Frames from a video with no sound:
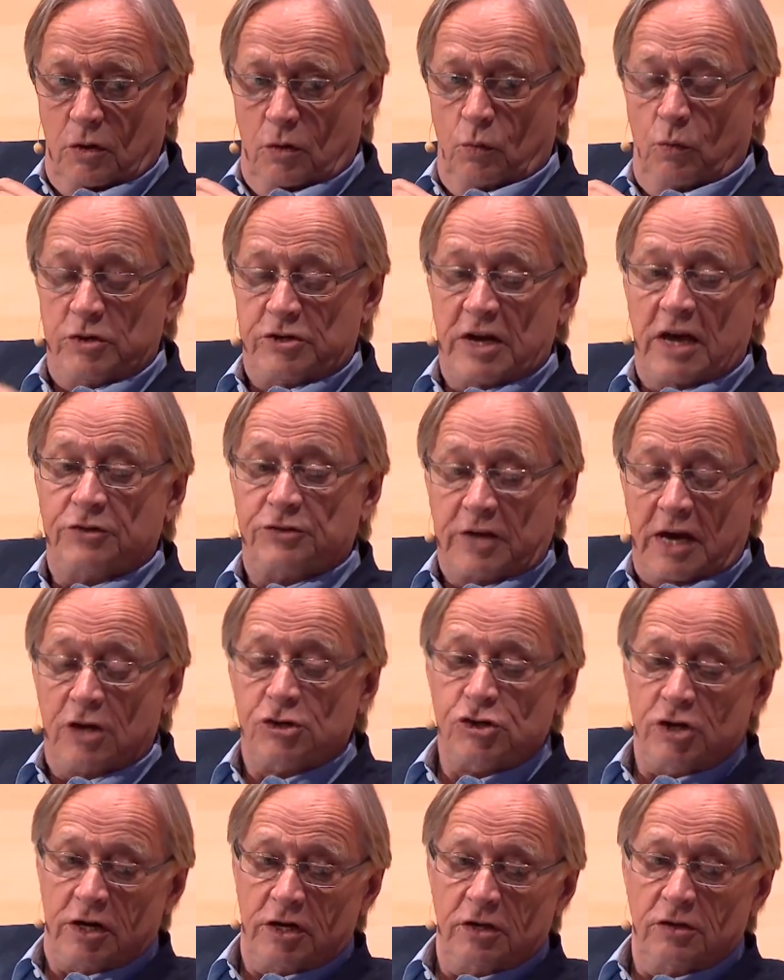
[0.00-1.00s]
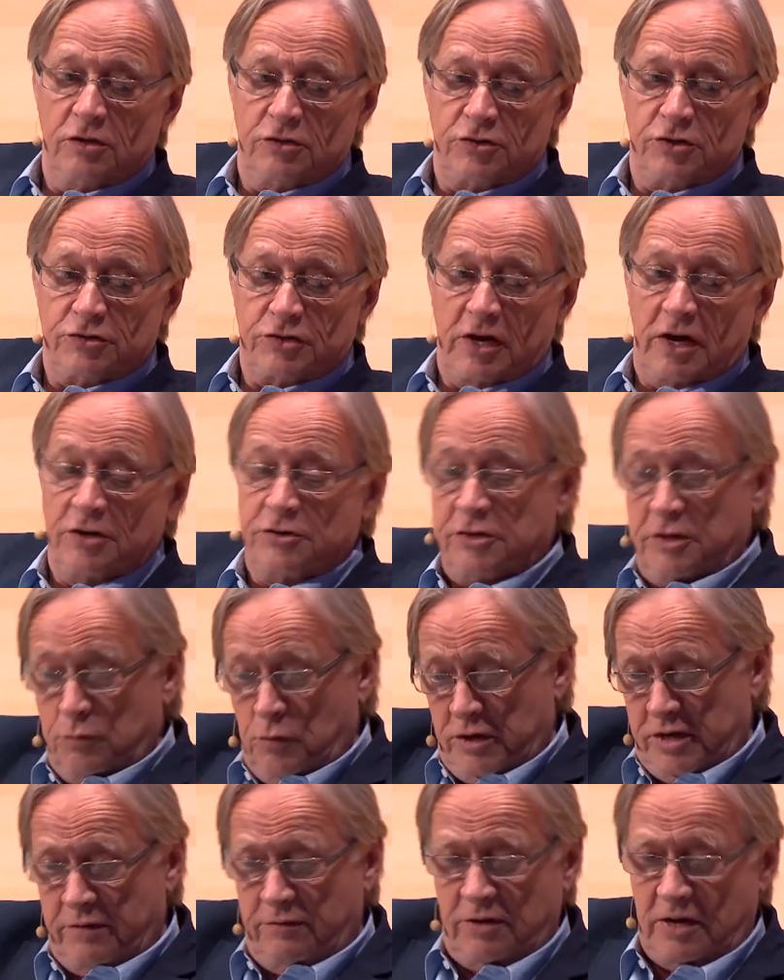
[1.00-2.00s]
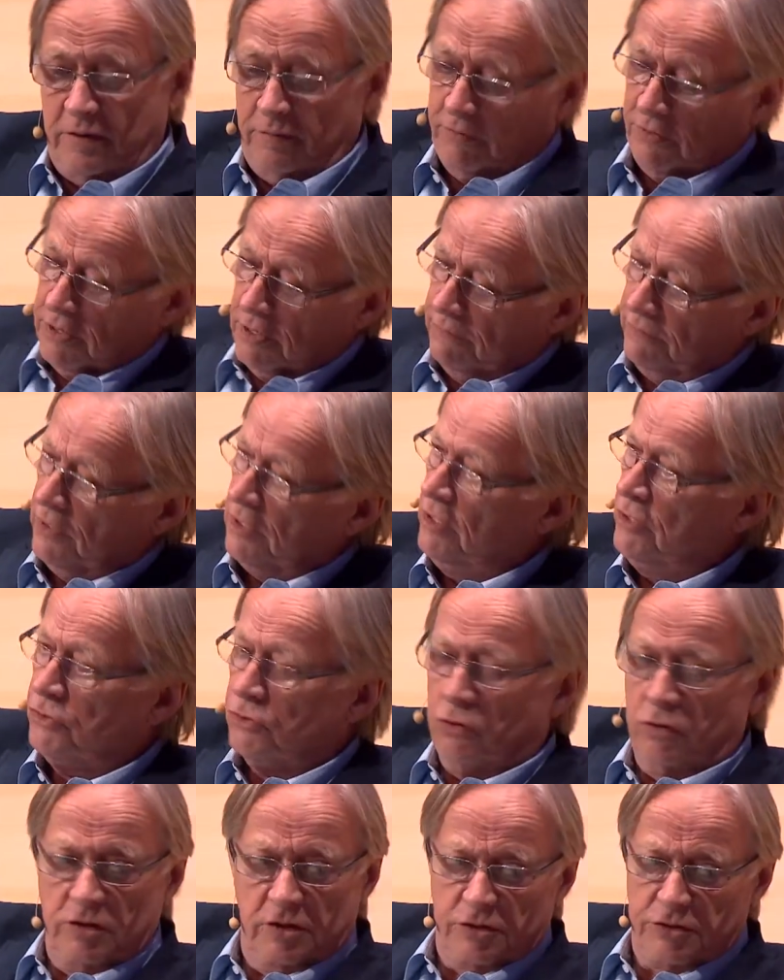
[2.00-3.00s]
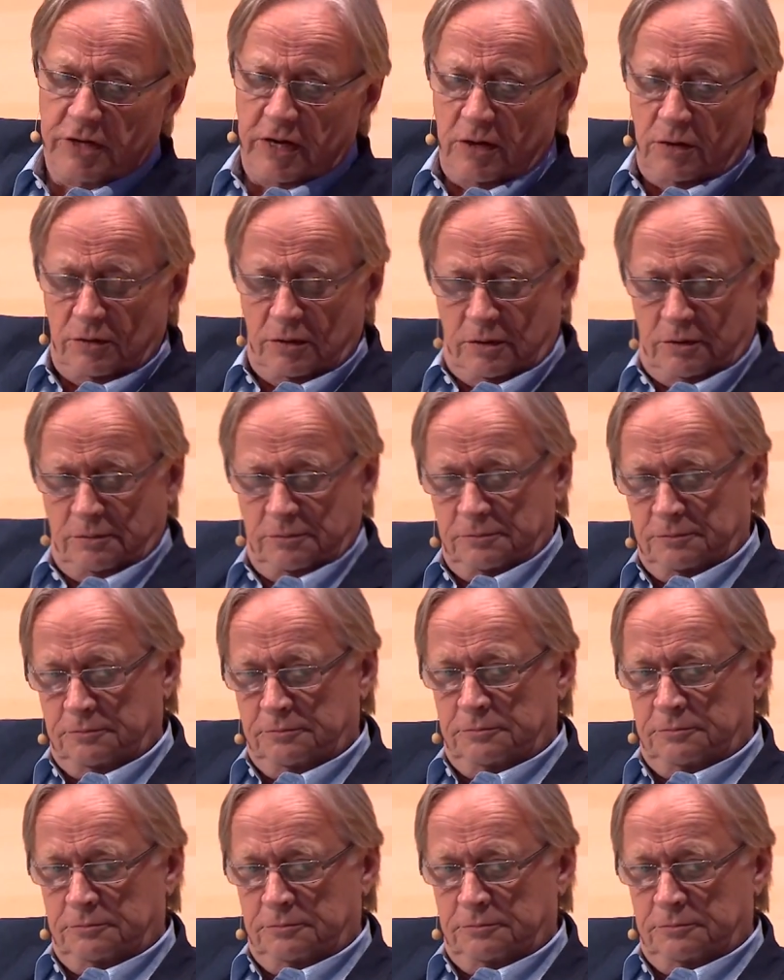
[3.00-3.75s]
which has cachet in the society at whatever level, in the village or in the town. It